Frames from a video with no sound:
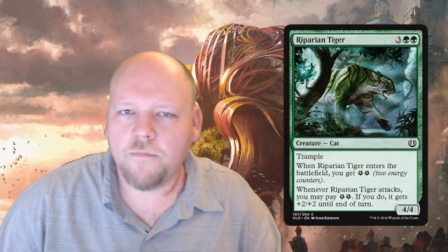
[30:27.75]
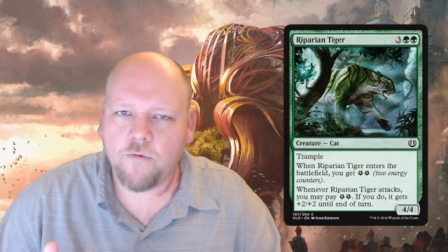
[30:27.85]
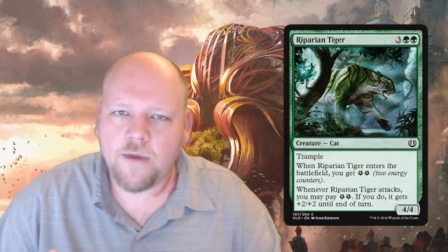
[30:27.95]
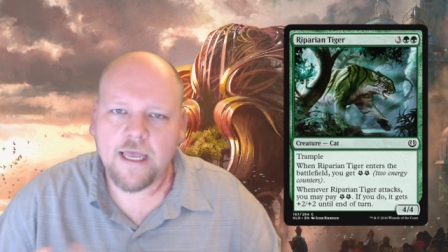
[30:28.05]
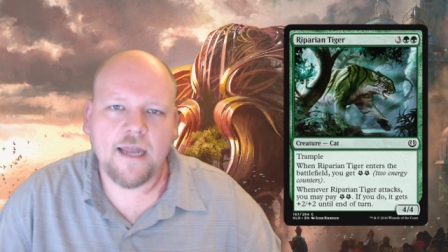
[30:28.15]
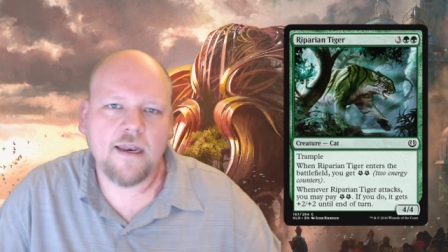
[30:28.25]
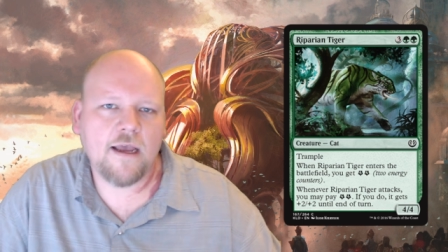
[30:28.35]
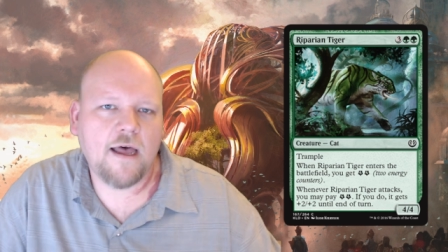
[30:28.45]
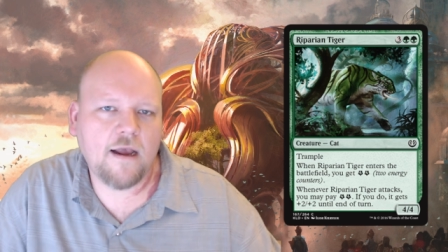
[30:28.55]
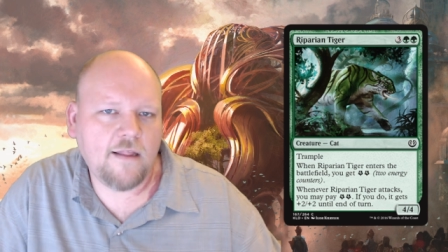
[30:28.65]
but we kind of
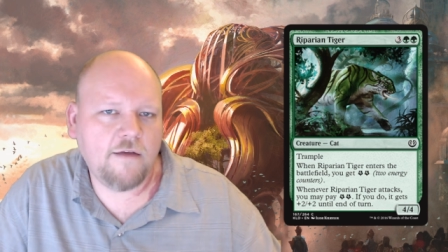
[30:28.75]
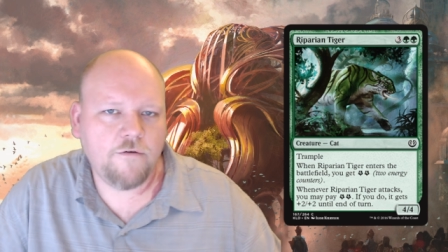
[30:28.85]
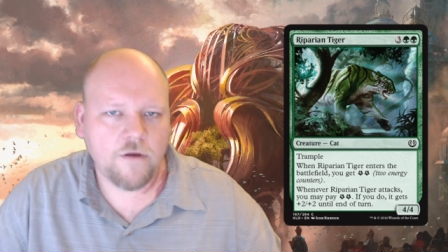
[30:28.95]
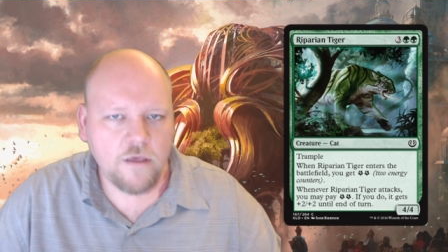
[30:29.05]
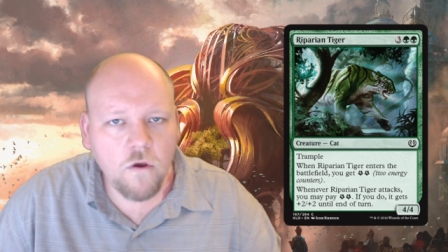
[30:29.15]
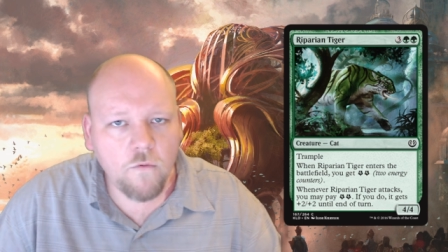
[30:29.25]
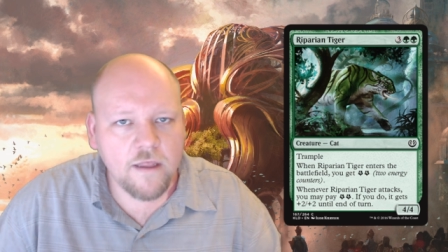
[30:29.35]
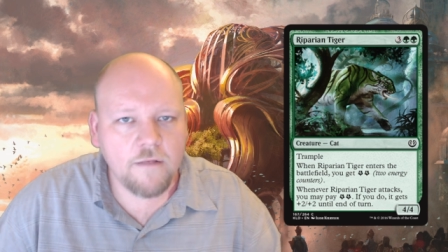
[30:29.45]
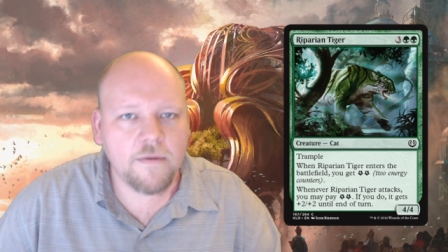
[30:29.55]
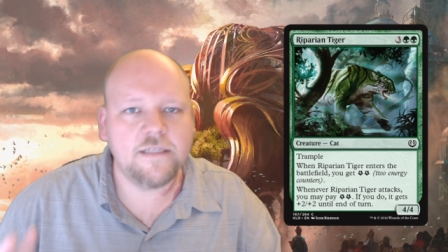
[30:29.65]
got clever and cute with
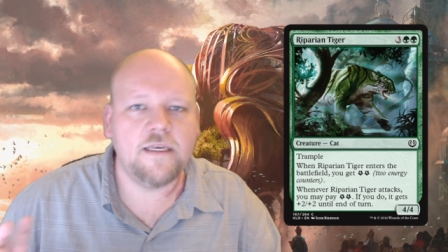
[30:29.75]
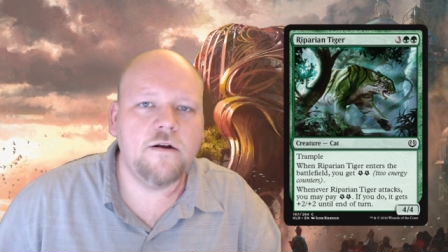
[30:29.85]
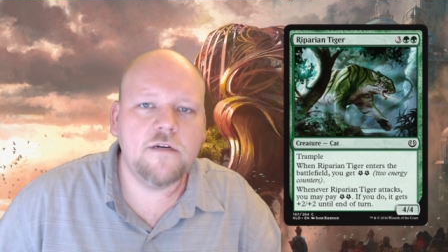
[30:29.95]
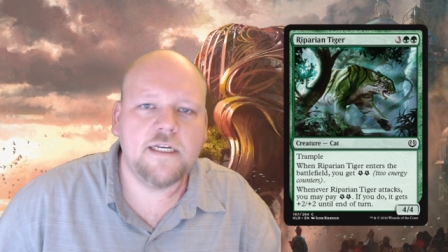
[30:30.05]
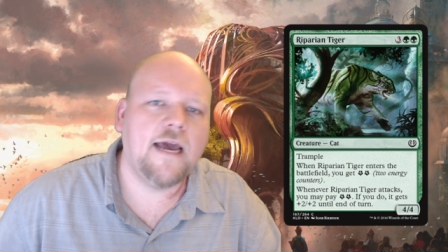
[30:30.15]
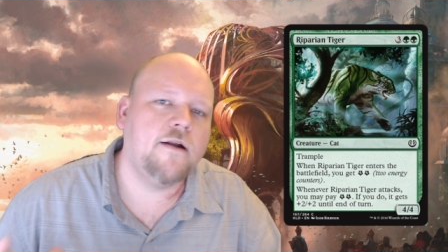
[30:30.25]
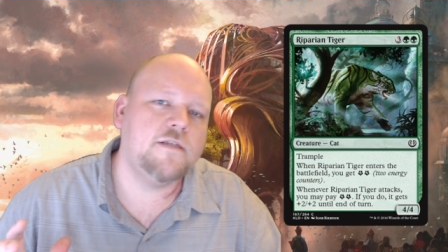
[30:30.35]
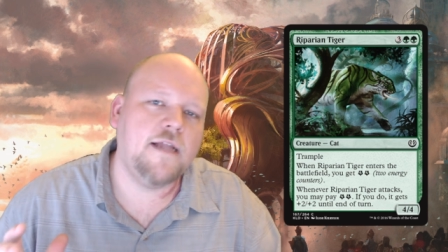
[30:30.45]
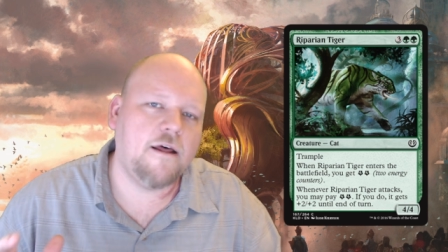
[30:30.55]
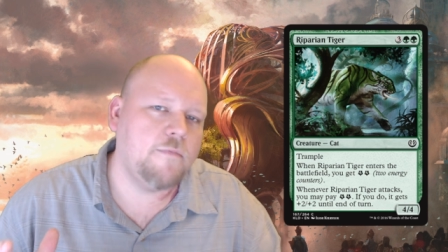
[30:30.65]
it because the energy counters
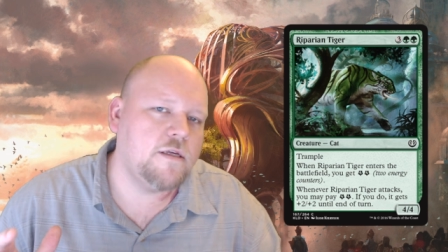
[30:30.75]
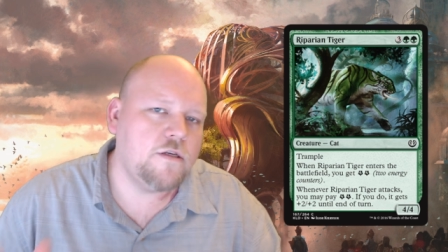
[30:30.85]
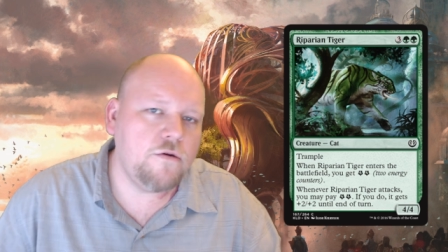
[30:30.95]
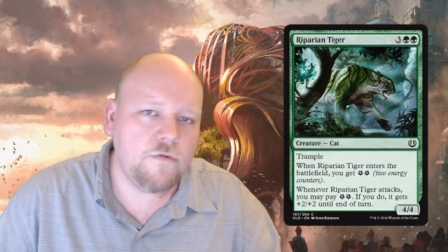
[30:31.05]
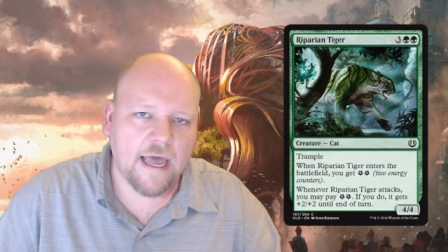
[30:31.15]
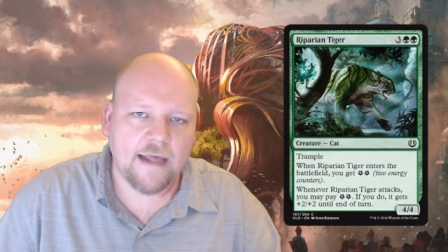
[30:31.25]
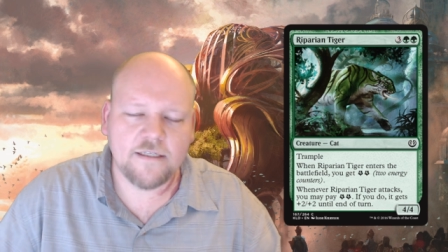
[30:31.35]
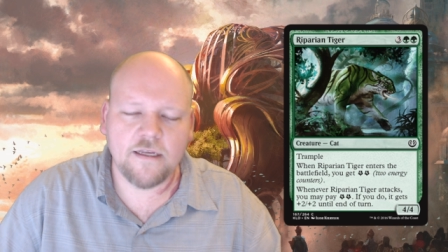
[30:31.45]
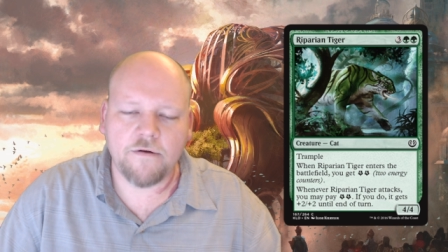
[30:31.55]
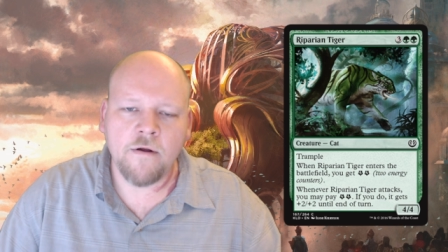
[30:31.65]
allow them to do that.
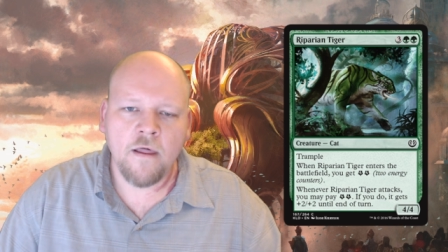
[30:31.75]
So